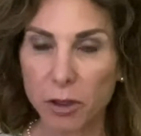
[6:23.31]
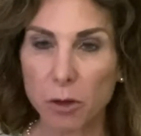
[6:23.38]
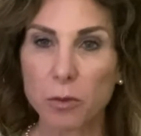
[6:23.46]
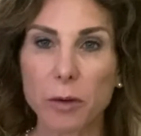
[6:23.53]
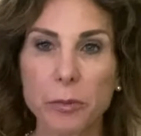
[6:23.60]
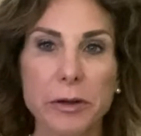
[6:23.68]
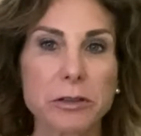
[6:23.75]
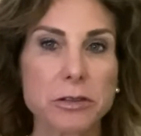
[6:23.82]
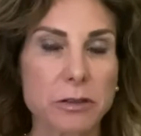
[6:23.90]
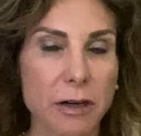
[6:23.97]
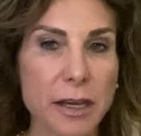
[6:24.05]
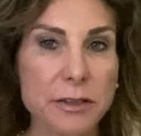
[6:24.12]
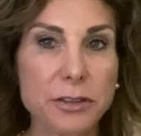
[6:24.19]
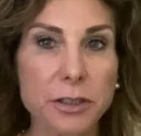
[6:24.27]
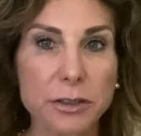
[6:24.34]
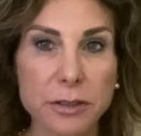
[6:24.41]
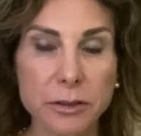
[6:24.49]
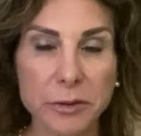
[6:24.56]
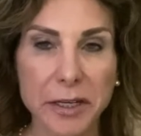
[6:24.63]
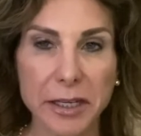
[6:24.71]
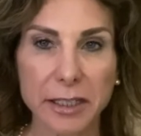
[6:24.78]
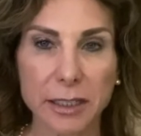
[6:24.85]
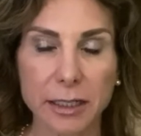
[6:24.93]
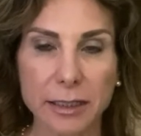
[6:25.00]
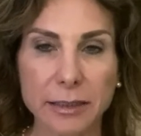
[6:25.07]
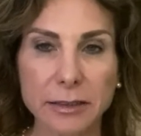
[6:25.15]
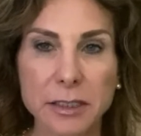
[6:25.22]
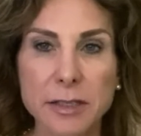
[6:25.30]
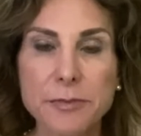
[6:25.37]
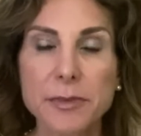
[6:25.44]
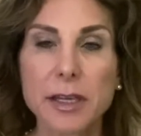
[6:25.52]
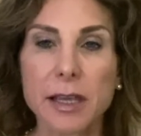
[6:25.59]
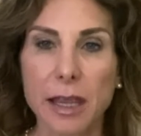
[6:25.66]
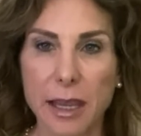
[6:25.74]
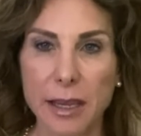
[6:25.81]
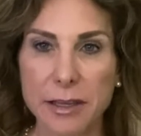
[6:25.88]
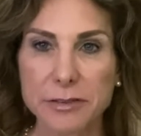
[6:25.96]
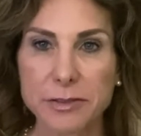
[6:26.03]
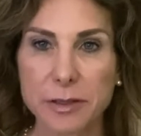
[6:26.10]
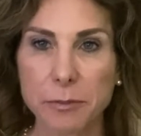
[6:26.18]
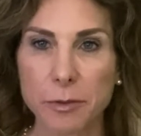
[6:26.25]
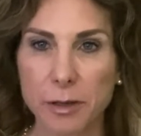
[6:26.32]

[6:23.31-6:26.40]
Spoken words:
what we're trying to do here is